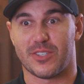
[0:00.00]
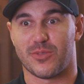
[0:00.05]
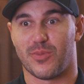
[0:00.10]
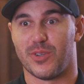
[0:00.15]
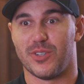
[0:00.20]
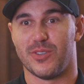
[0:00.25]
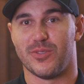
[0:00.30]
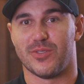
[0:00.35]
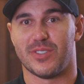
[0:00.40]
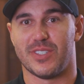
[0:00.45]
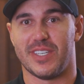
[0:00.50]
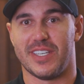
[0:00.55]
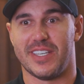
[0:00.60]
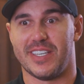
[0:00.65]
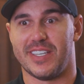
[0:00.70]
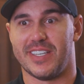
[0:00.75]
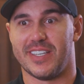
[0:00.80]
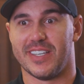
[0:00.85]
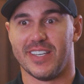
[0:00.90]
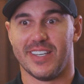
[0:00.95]
that's where you
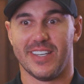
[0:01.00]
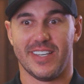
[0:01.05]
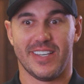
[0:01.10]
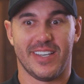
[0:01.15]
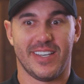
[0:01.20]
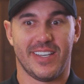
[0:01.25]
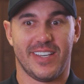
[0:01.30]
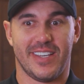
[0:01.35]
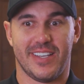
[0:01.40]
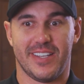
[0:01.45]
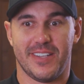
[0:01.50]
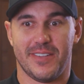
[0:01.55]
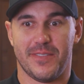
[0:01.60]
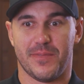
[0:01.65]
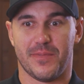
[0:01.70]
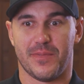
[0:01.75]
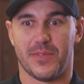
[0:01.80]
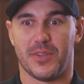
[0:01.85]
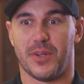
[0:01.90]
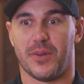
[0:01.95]
see,
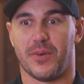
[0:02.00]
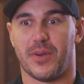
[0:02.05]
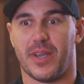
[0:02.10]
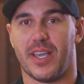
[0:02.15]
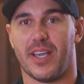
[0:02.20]
you know,